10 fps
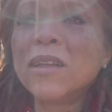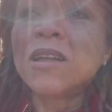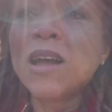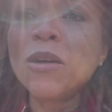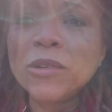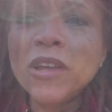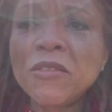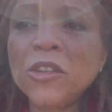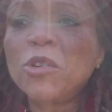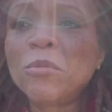I was
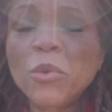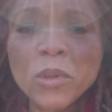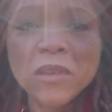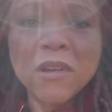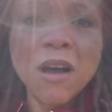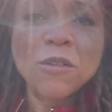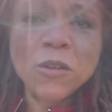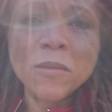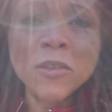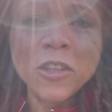having trouble with a novel.